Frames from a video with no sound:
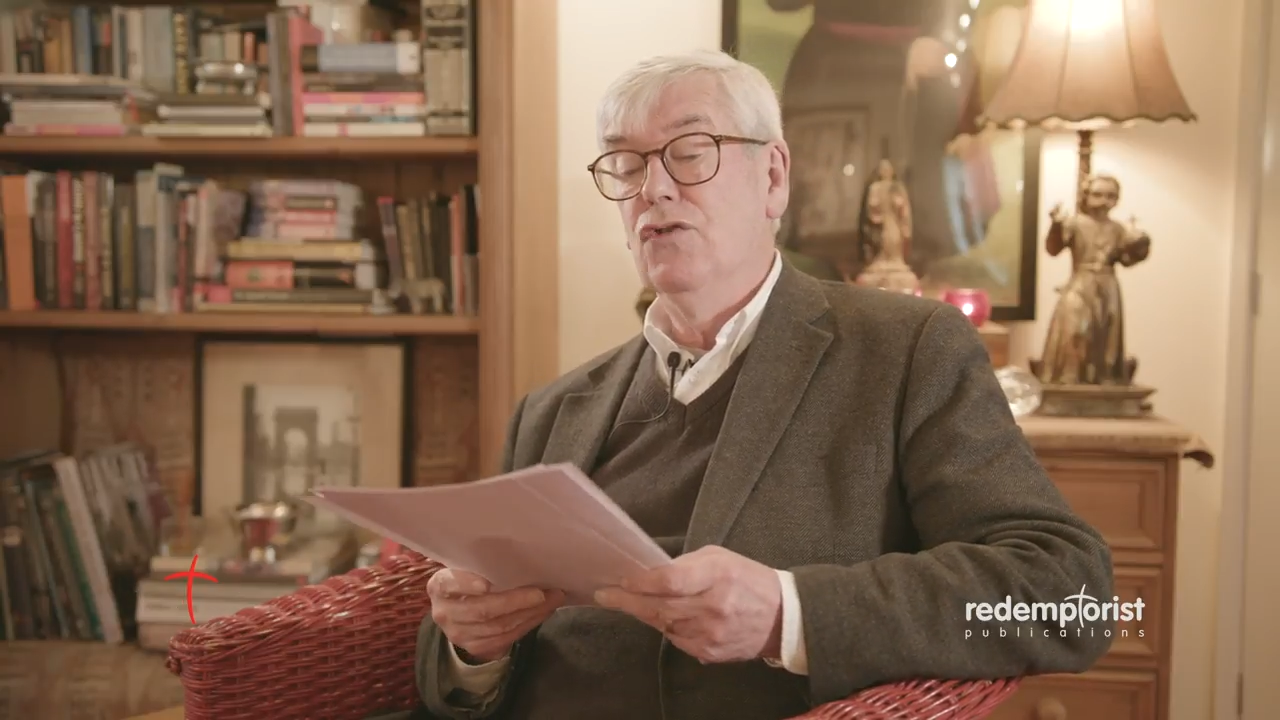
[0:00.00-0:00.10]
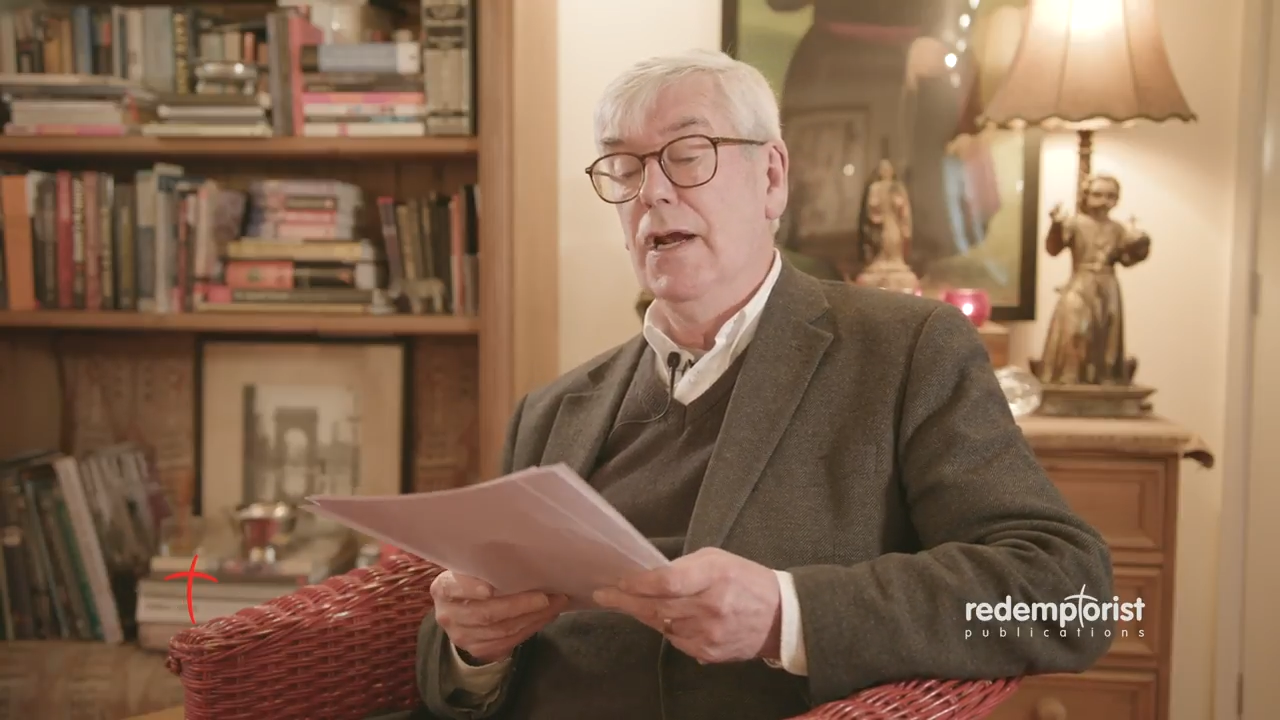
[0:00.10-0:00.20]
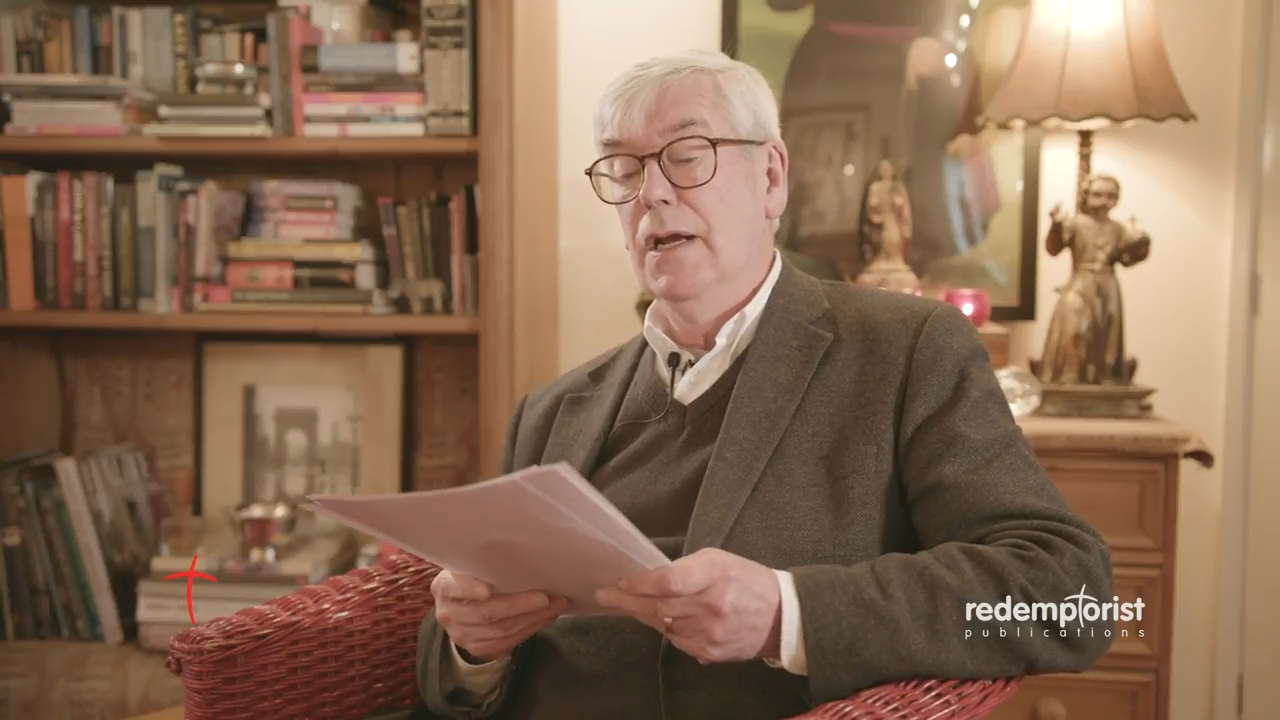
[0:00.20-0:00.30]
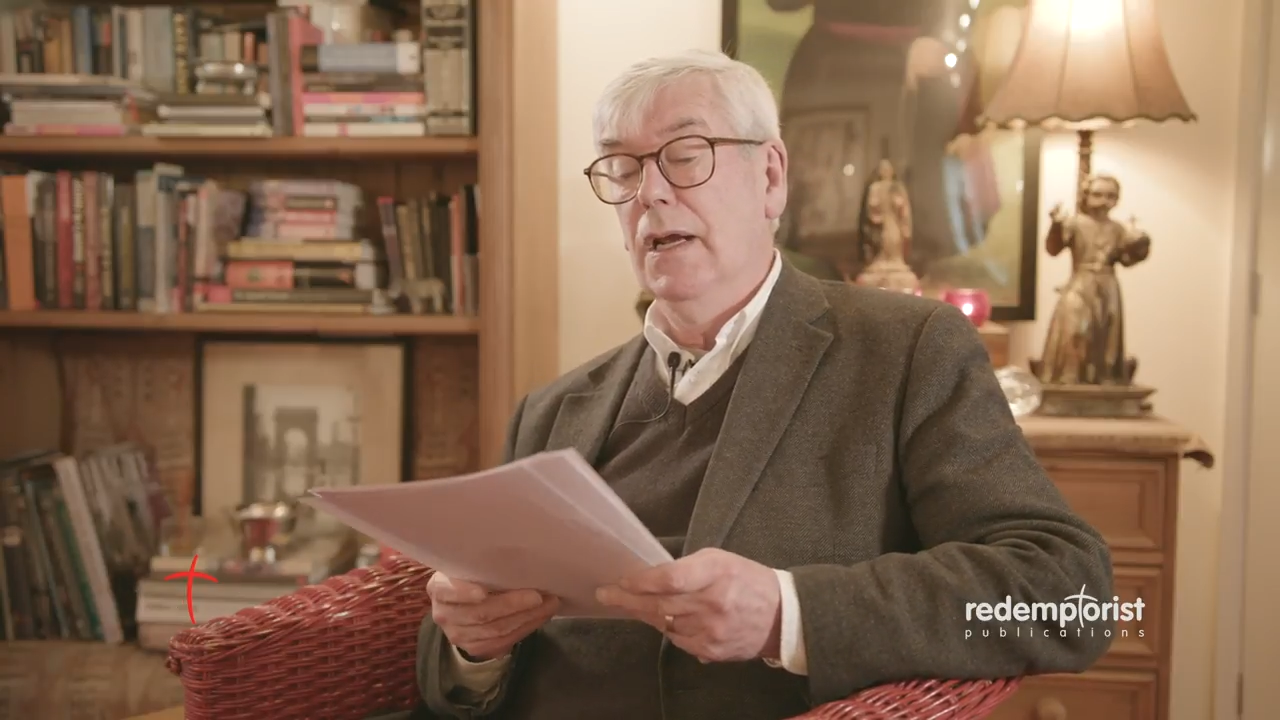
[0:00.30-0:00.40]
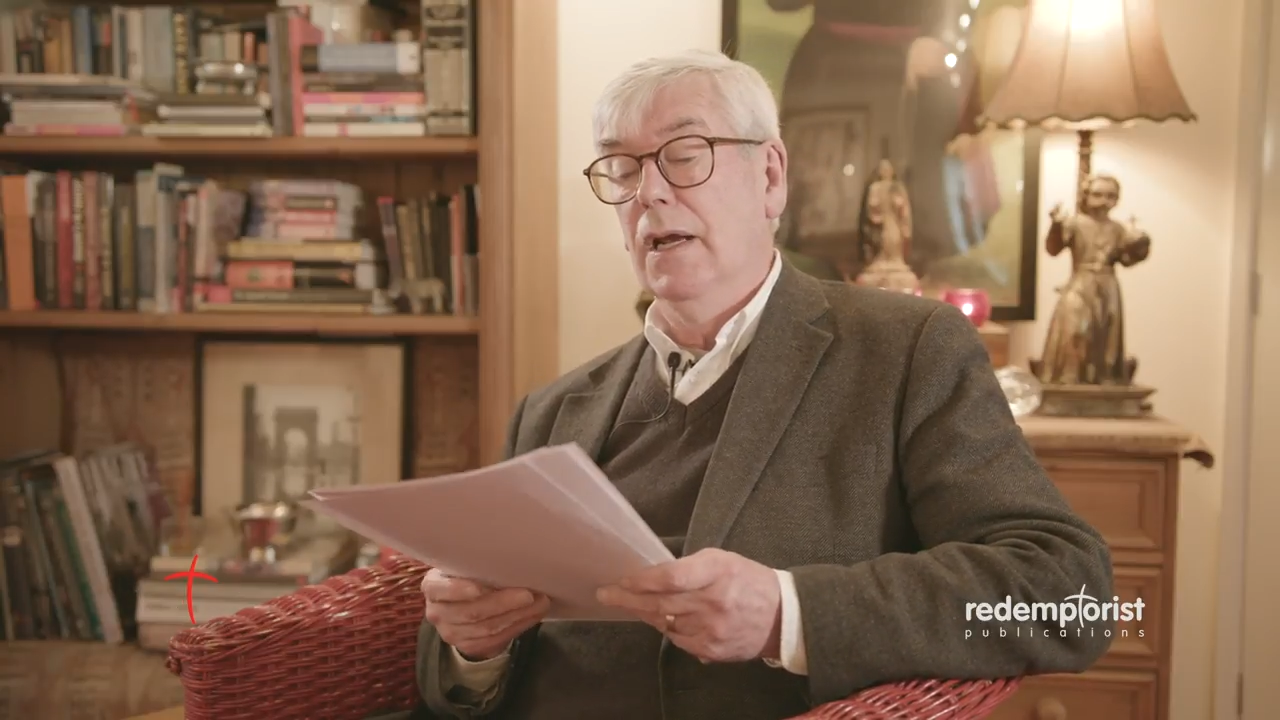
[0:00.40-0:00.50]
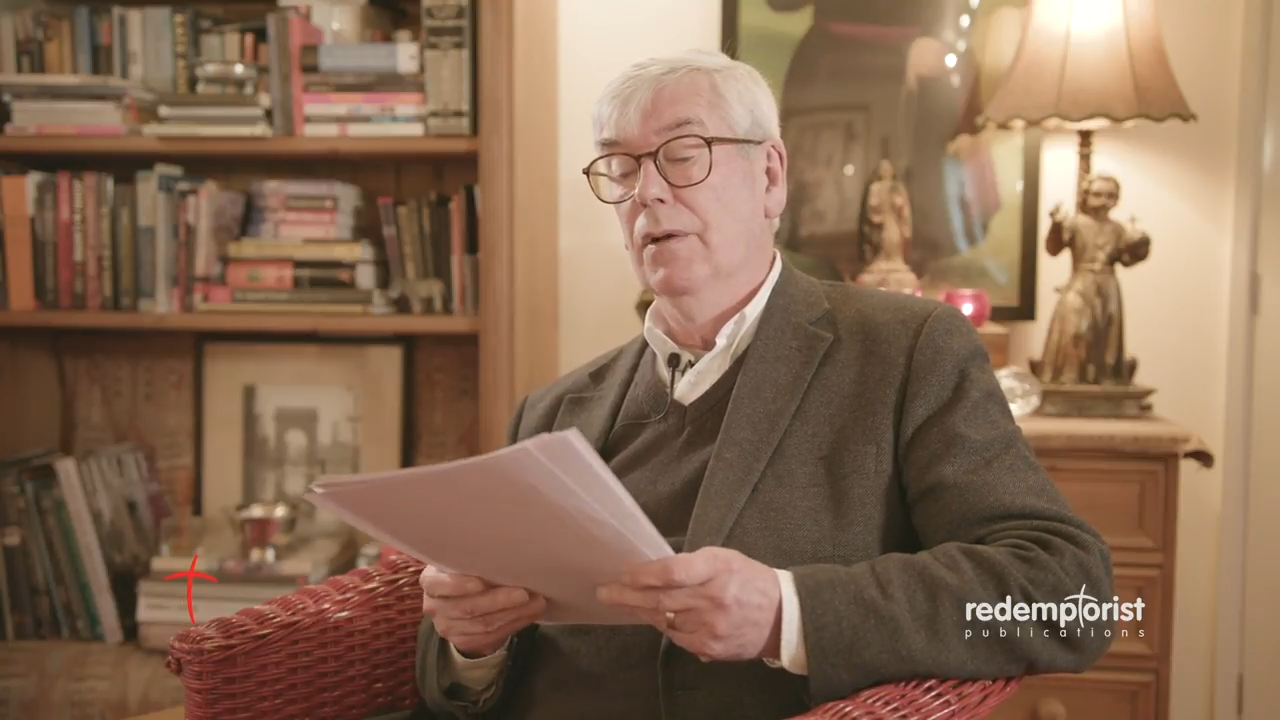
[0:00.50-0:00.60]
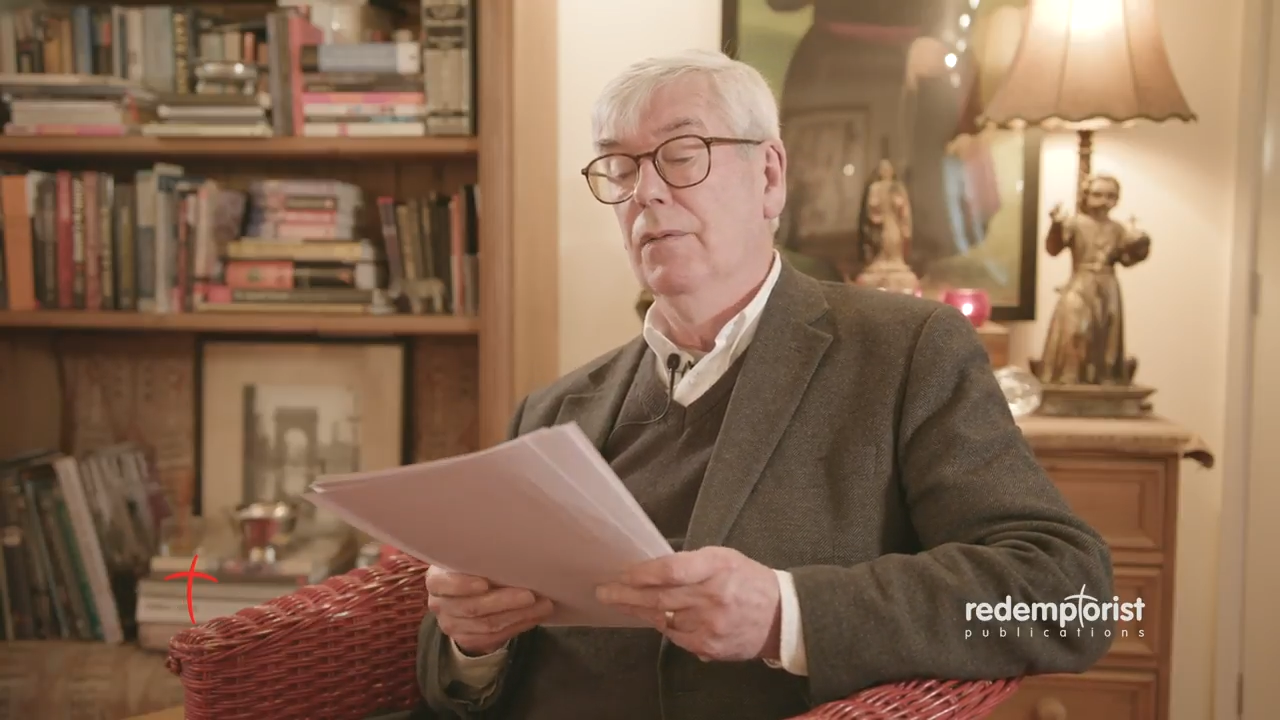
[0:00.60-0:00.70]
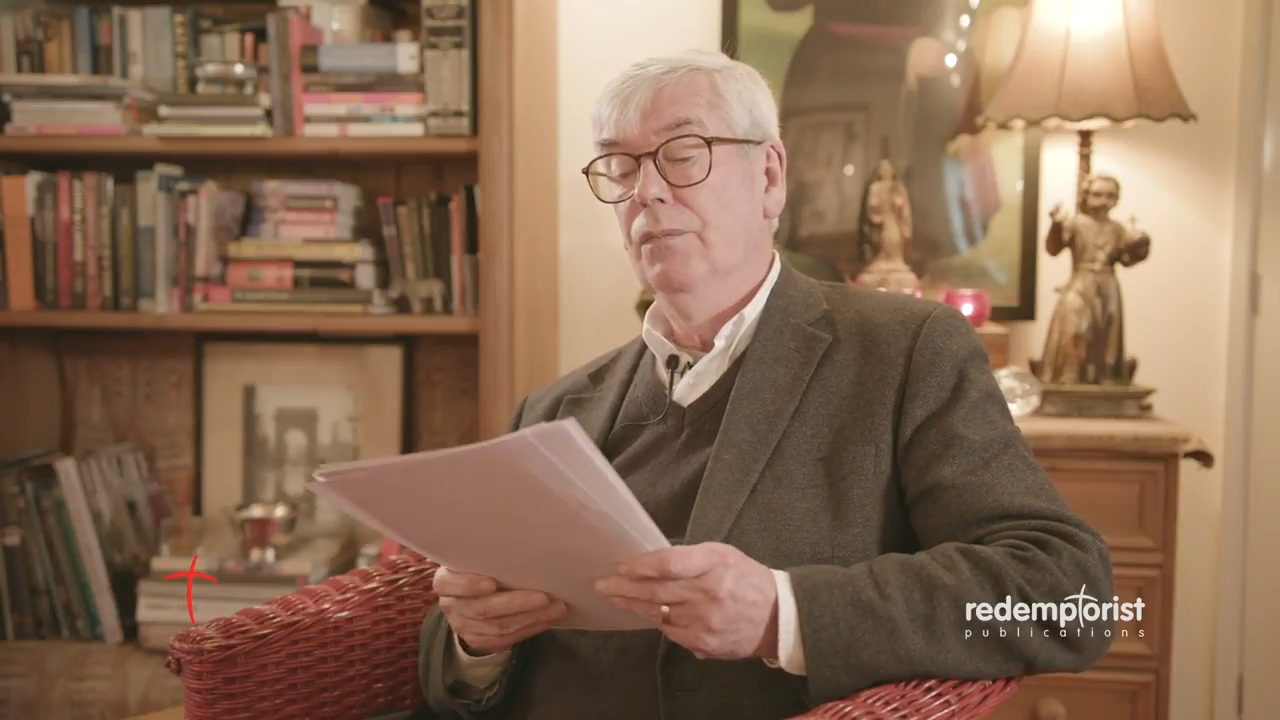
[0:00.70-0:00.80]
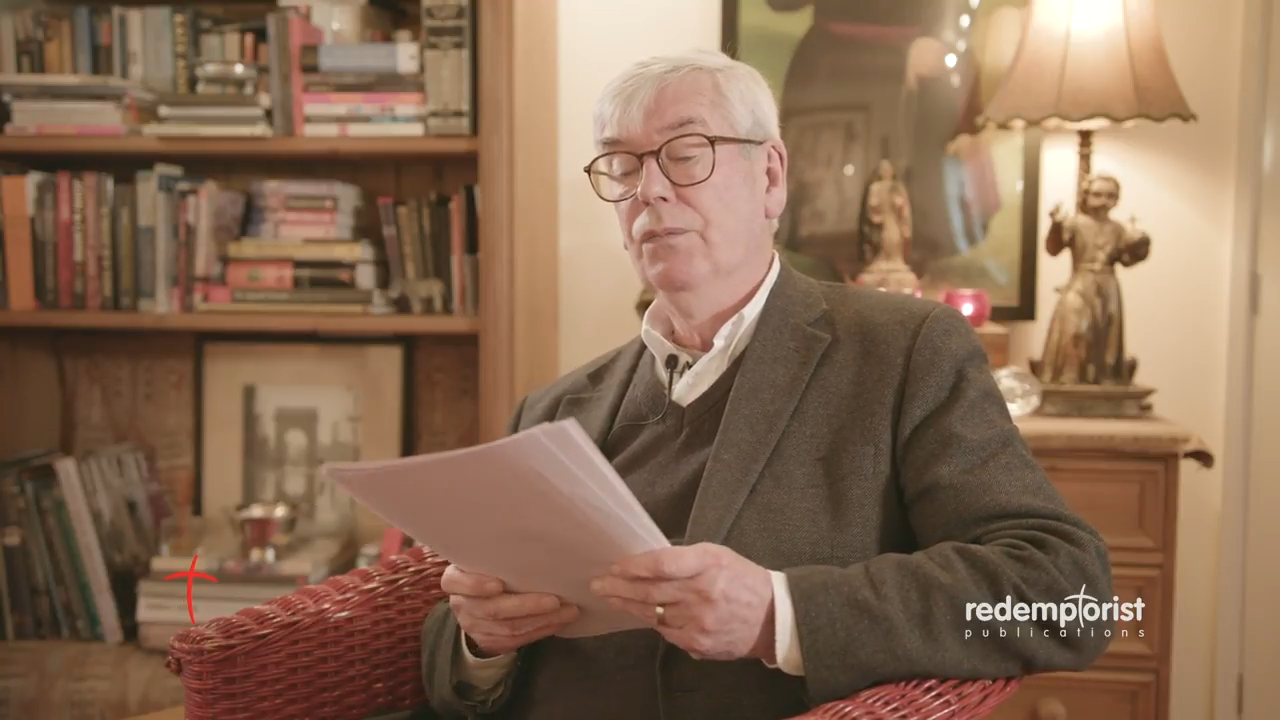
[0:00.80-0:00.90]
drinking.